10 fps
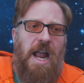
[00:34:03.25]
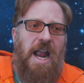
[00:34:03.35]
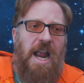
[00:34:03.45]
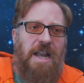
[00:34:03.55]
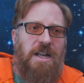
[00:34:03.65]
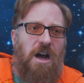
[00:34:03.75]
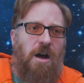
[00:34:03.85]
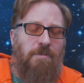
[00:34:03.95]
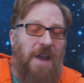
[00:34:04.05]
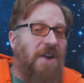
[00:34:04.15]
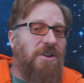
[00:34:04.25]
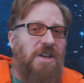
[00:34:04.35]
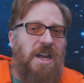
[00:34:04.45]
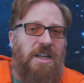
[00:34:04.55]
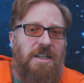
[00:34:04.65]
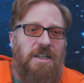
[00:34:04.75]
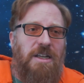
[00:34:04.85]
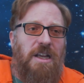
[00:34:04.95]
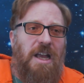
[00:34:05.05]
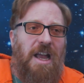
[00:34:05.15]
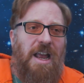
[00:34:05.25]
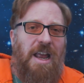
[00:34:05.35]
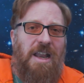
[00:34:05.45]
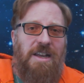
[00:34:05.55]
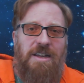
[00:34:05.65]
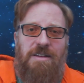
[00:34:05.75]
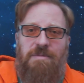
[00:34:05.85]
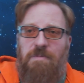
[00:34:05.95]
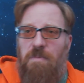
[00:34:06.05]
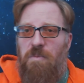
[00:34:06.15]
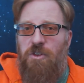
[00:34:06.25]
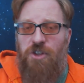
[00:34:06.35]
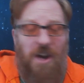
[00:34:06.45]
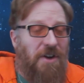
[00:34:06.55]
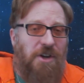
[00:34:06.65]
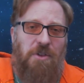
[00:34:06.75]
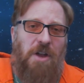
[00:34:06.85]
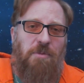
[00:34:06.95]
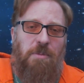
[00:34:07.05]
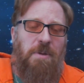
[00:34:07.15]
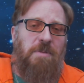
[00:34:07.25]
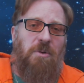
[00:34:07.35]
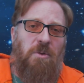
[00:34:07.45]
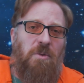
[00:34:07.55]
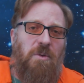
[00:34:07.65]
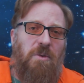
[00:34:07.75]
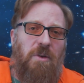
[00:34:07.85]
And parenting and sharing your life with people